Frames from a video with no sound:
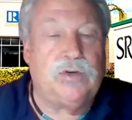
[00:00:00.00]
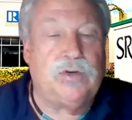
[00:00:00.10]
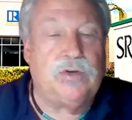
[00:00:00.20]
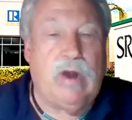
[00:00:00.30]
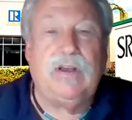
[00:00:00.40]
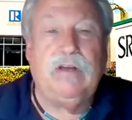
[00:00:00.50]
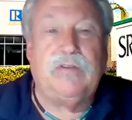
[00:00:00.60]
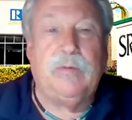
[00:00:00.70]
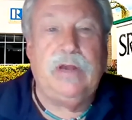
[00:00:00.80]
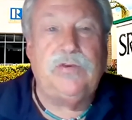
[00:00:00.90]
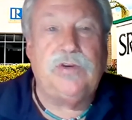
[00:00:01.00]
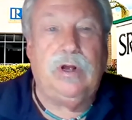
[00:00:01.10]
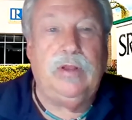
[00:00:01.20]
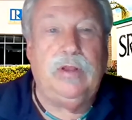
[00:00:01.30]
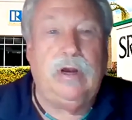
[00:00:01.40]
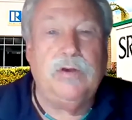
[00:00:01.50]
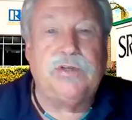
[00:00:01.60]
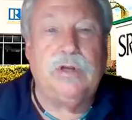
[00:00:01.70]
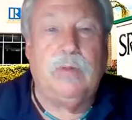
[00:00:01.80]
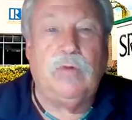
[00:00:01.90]
graphic information on there
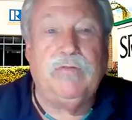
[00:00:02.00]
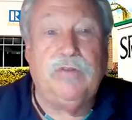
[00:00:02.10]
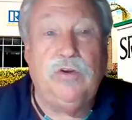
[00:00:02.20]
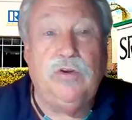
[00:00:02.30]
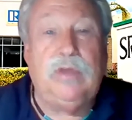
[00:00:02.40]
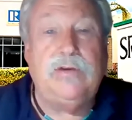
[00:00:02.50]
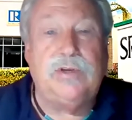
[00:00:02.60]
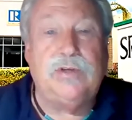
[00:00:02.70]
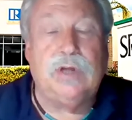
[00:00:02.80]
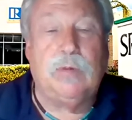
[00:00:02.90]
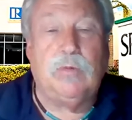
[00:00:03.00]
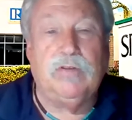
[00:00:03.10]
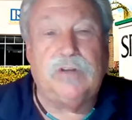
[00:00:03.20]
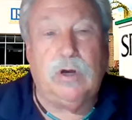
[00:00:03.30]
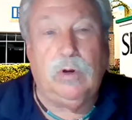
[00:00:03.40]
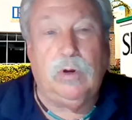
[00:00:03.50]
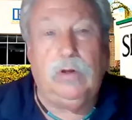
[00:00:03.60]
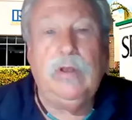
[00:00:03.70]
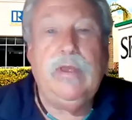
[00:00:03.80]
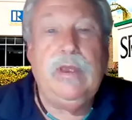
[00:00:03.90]
as to number of new cases, number of total